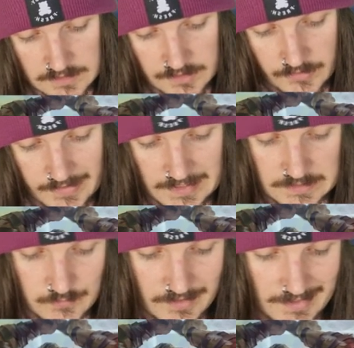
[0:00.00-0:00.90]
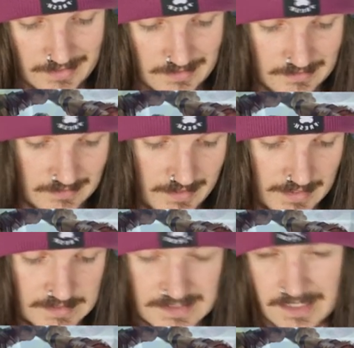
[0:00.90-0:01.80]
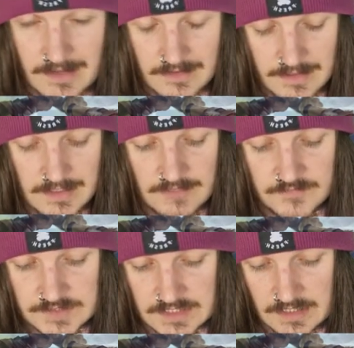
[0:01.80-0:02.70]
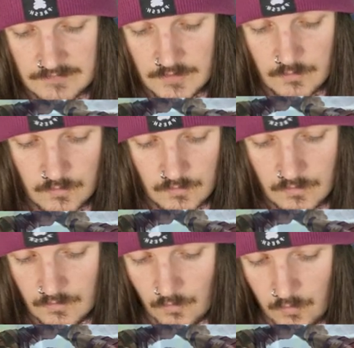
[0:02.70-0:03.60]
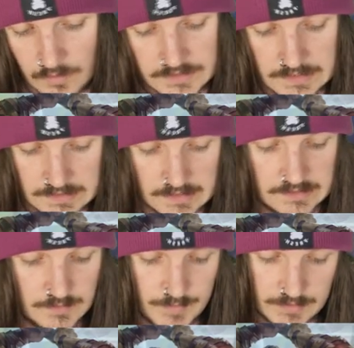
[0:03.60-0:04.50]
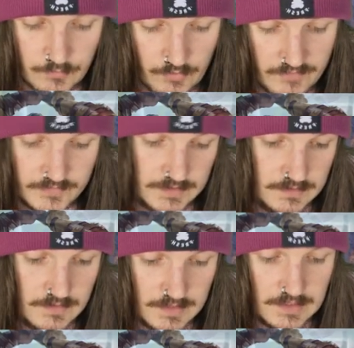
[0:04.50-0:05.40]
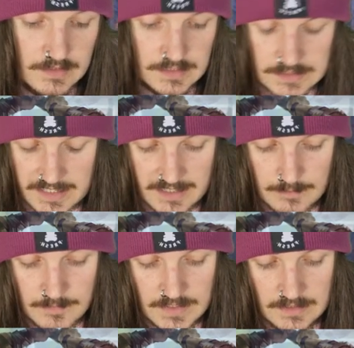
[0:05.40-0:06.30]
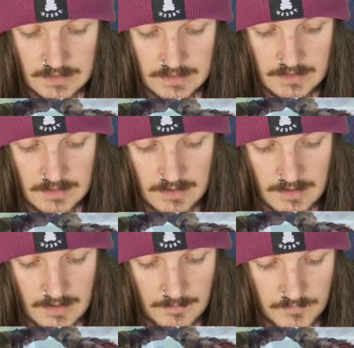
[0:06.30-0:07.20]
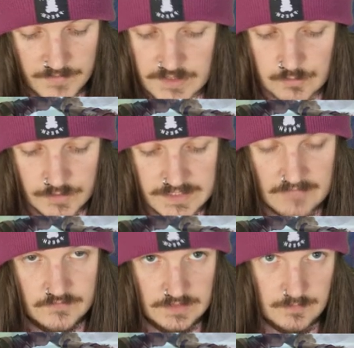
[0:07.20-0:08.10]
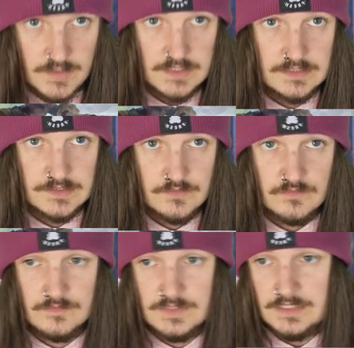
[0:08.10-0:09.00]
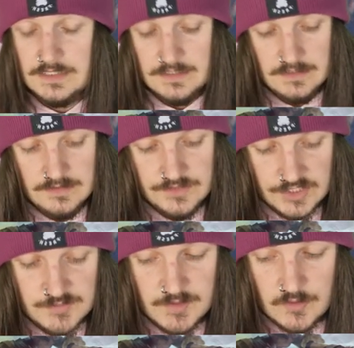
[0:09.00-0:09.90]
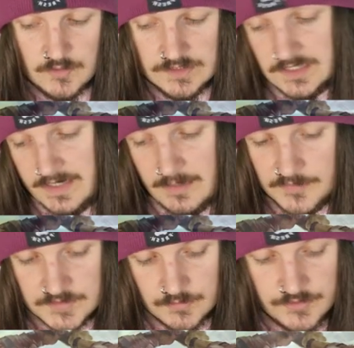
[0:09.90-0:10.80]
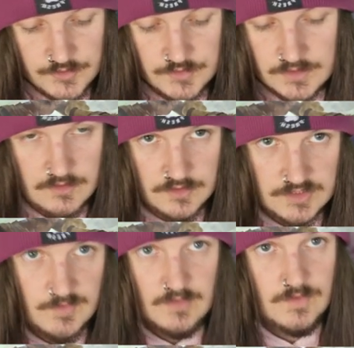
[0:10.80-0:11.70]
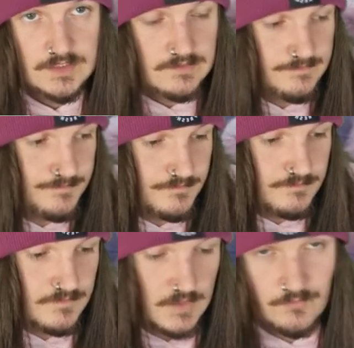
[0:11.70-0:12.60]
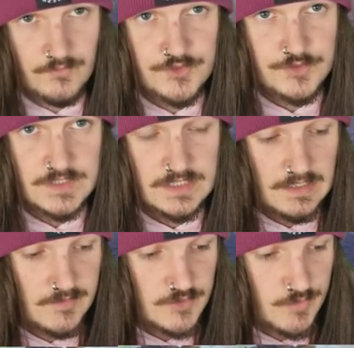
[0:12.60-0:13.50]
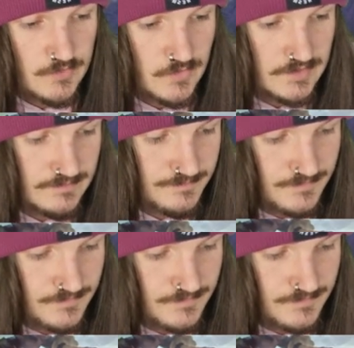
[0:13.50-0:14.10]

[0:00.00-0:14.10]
So that's why if Starvo wasn't such a big prevalent thing in this game, this would definitely be a 2. Just because they're able to reduce the cost by 1. I'll reduce the damage by 1.